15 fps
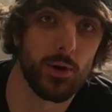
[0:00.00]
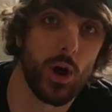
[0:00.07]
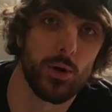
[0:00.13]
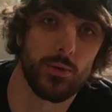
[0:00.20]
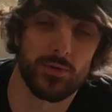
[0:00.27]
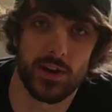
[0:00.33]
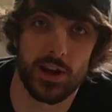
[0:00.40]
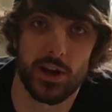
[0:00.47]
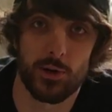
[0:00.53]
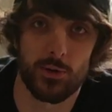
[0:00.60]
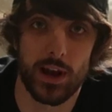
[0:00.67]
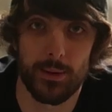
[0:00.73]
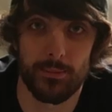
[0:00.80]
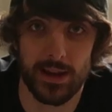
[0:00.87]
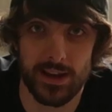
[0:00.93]
Hopefully he'll
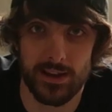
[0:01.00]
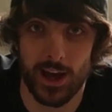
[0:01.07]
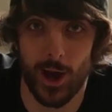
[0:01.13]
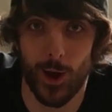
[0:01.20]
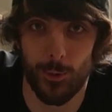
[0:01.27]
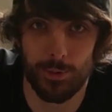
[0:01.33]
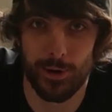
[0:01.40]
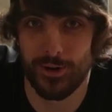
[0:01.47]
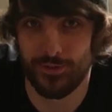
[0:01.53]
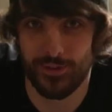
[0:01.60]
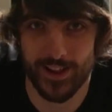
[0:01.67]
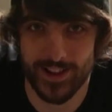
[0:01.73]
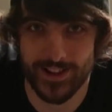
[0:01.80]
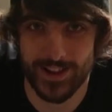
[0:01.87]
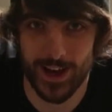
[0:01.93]
let me help
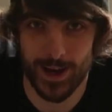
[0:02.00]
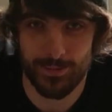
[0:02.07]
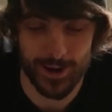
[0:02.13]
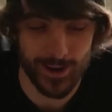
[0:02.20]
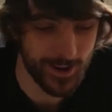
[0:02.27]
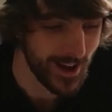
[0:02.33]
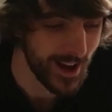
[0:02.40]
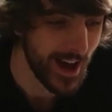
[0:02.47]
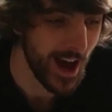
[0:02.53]
fit the turbo.